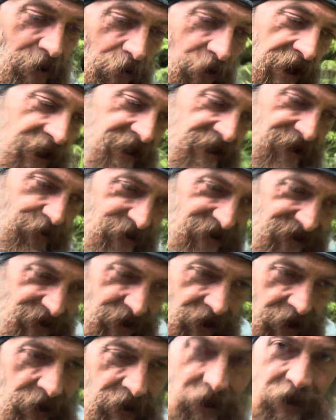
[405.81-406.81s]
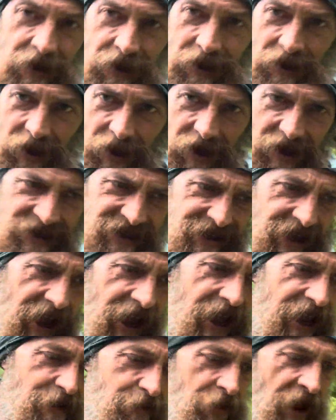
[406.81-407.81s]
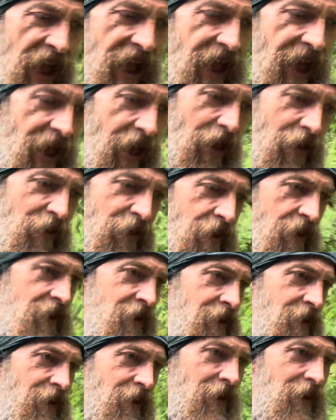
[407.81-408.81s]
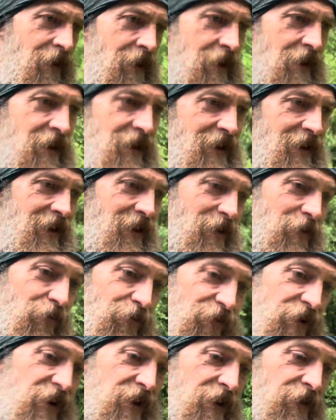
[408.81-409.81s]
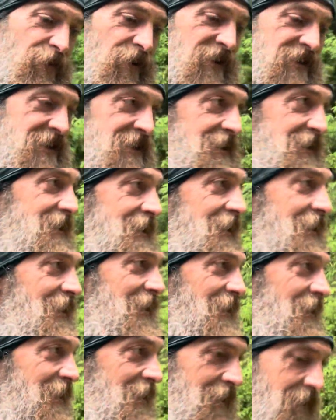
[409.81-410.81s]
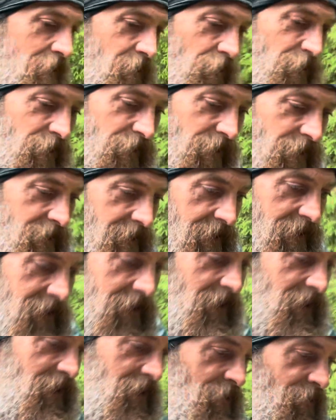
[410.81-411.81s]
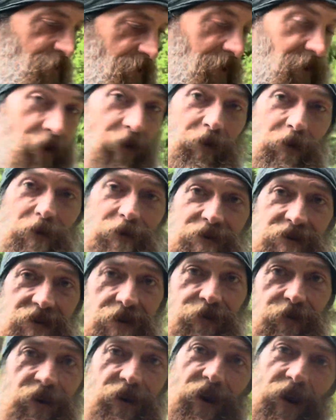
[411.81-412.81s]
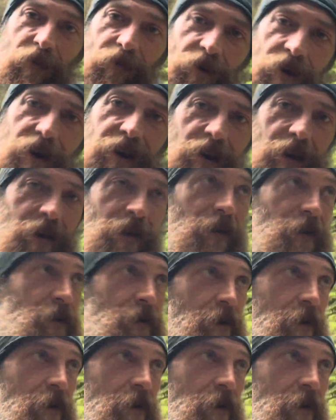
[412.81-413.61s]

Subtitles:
ways was a side path. It really wasn't going anywhere close to where I want to go.